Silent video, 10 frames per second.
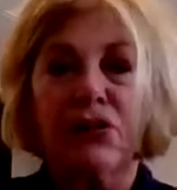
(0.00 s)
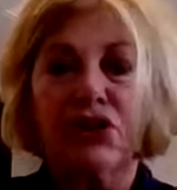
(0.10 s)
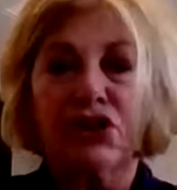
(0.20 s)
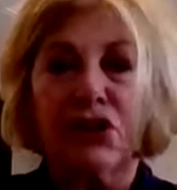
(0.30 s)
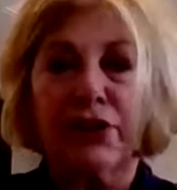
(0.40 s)
the
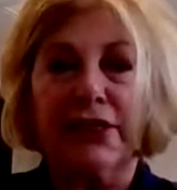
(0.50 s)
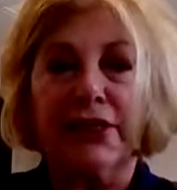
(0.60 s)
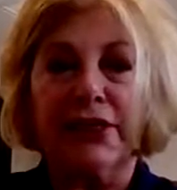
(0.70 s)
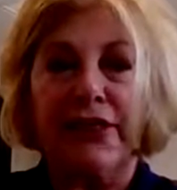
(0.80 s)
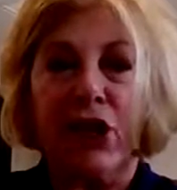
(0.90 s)

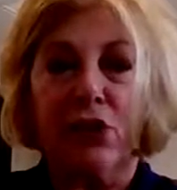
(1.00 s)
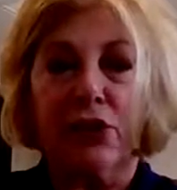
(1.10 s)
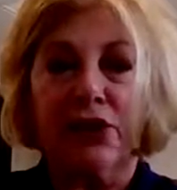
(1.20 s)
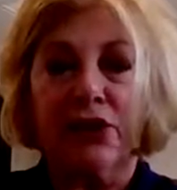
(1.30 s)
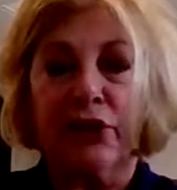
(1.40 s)
charities that
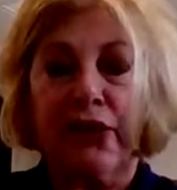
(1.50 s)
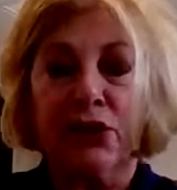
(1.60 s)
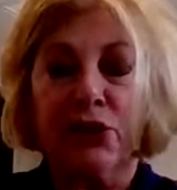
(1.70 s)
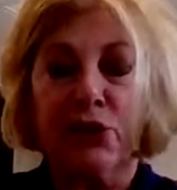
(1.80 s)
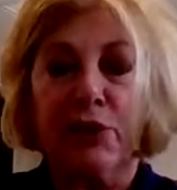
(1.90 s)
we donate to.